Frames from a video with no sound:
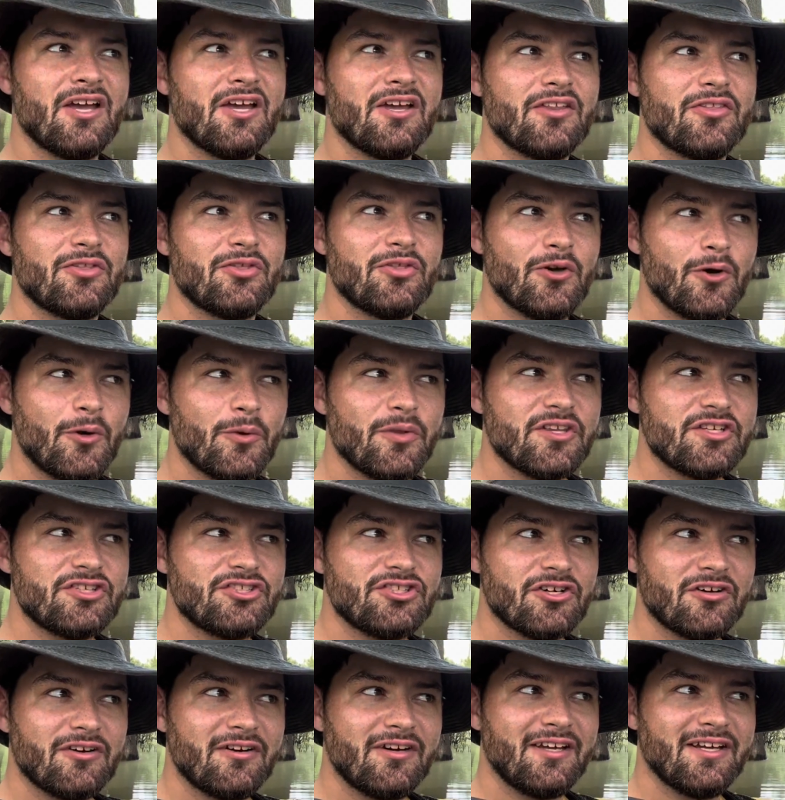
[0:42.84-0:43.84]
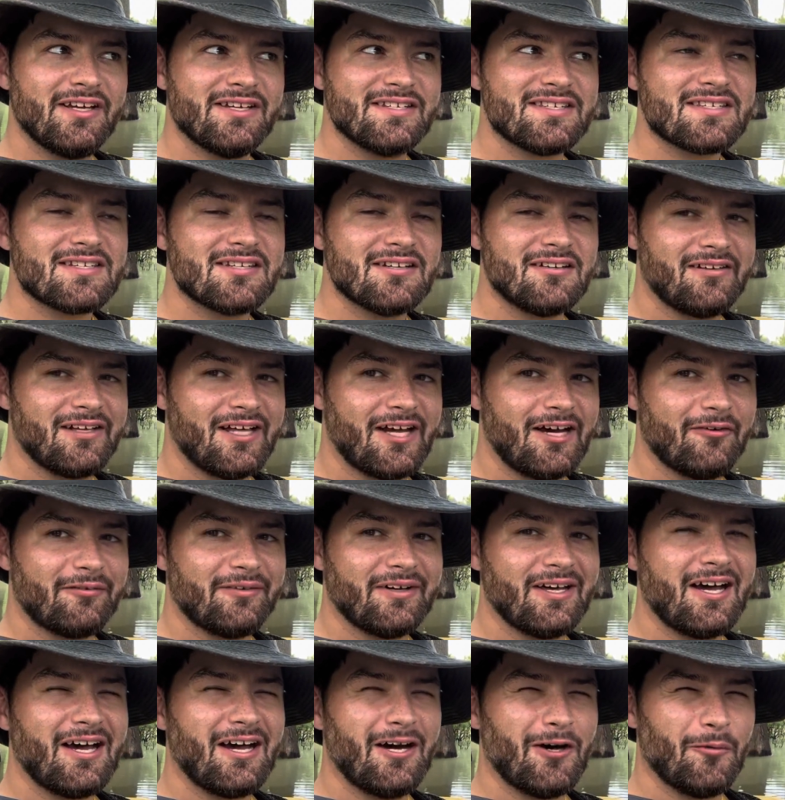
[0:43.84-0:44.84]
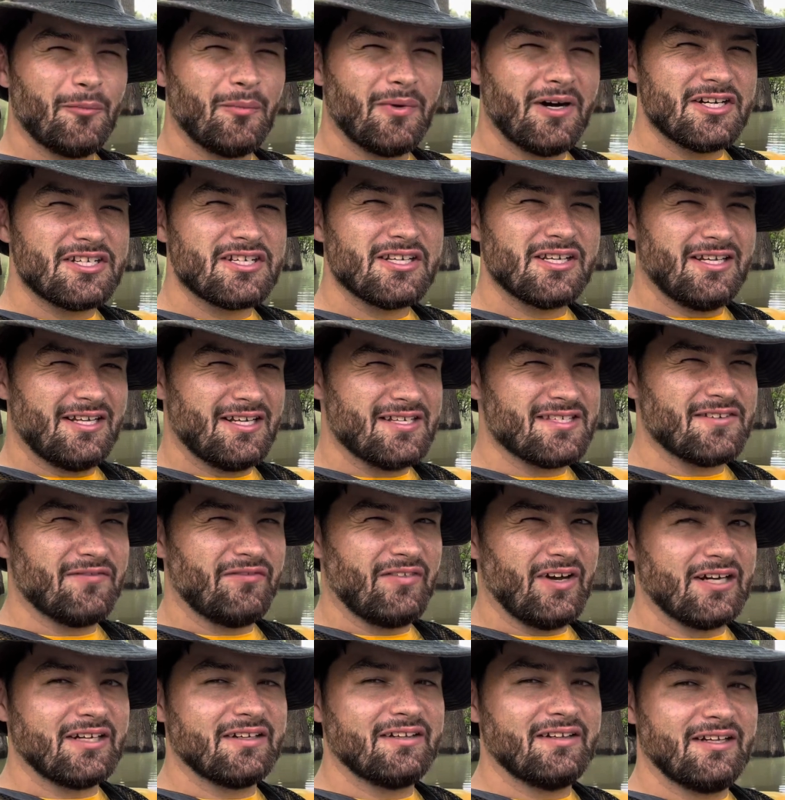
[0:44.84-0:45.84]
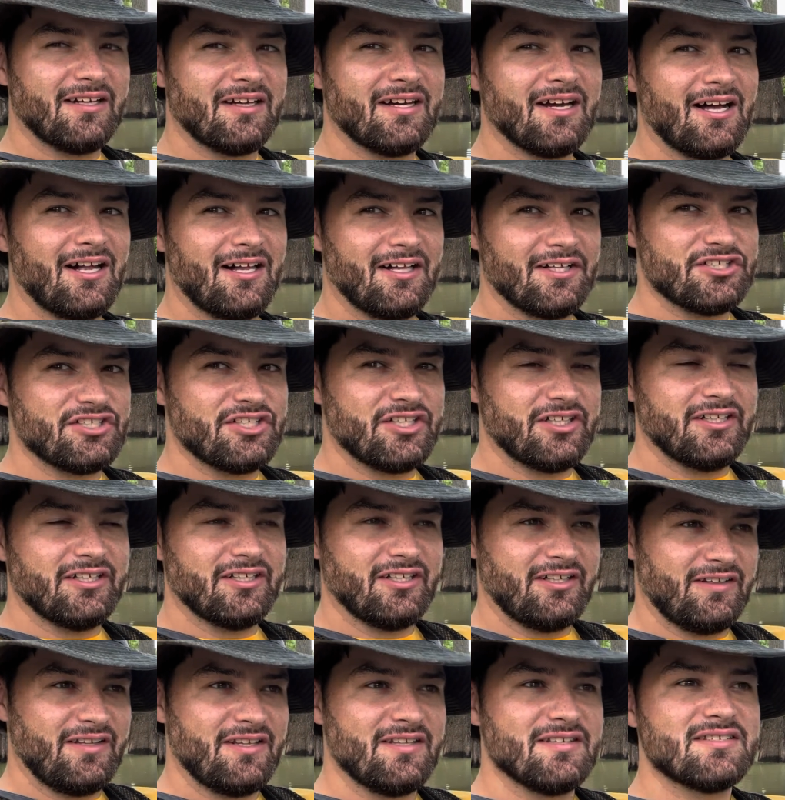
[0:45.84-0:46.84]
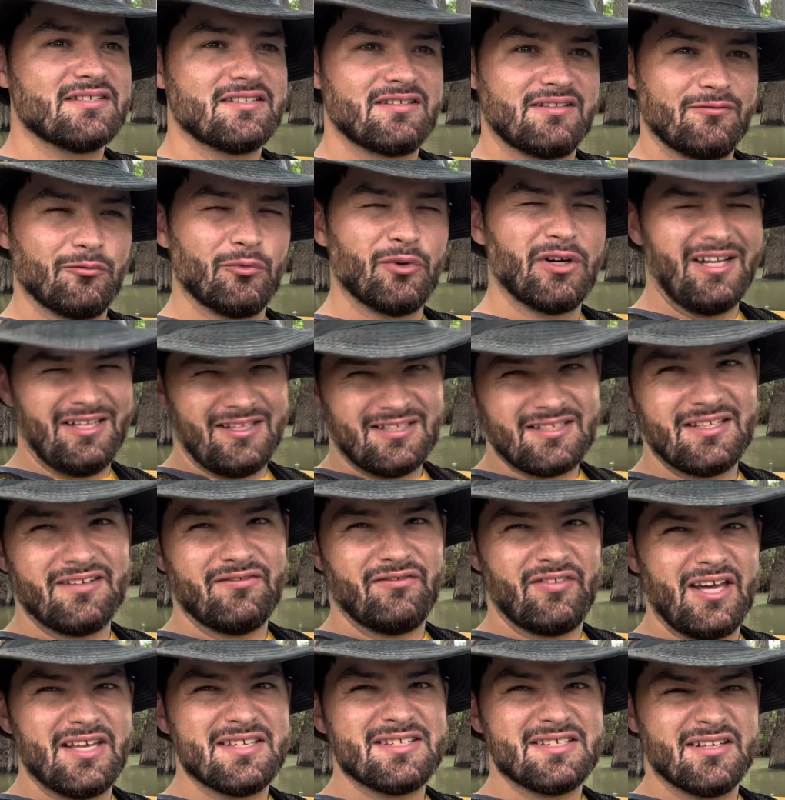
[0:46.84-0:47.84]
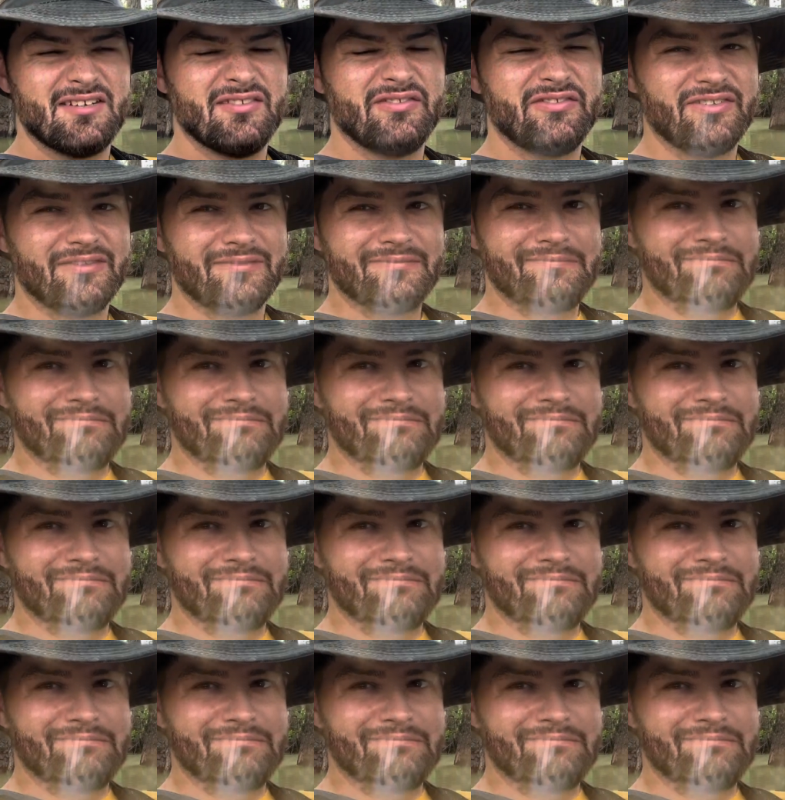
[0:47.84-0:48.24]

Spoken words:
Though the jury is still out on how much it is affecting the ecology when it's invasive.